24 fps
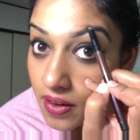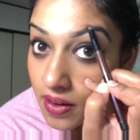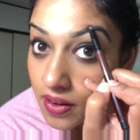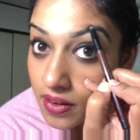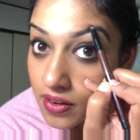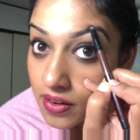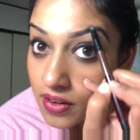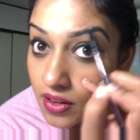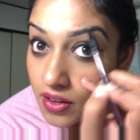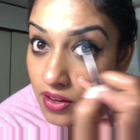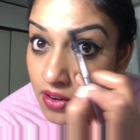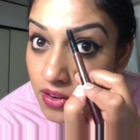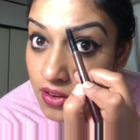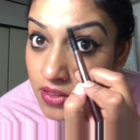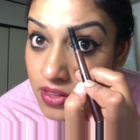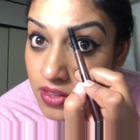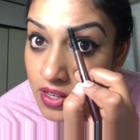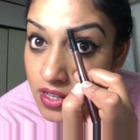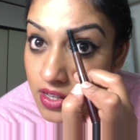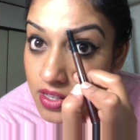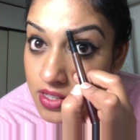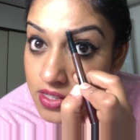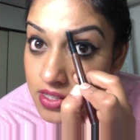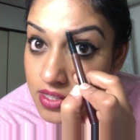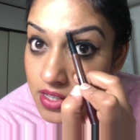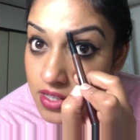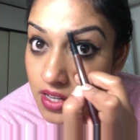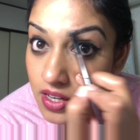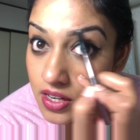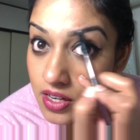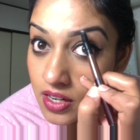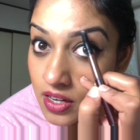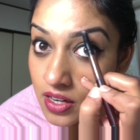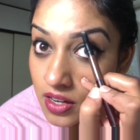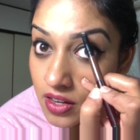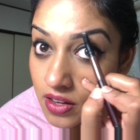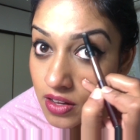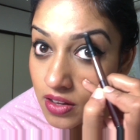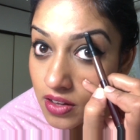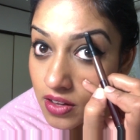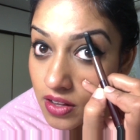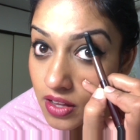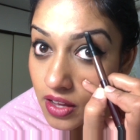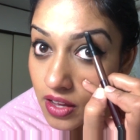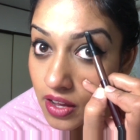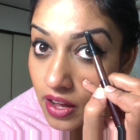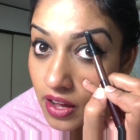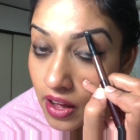Not on the inside,
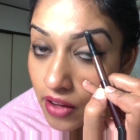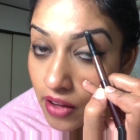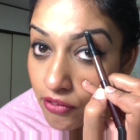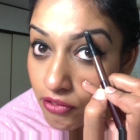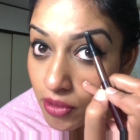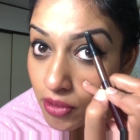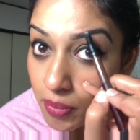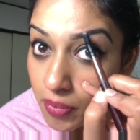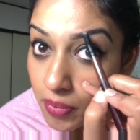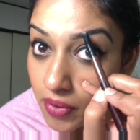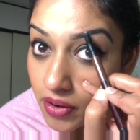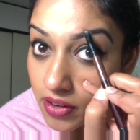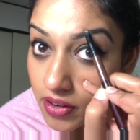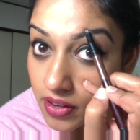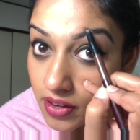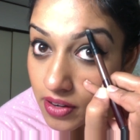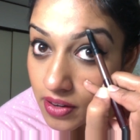like halfway point.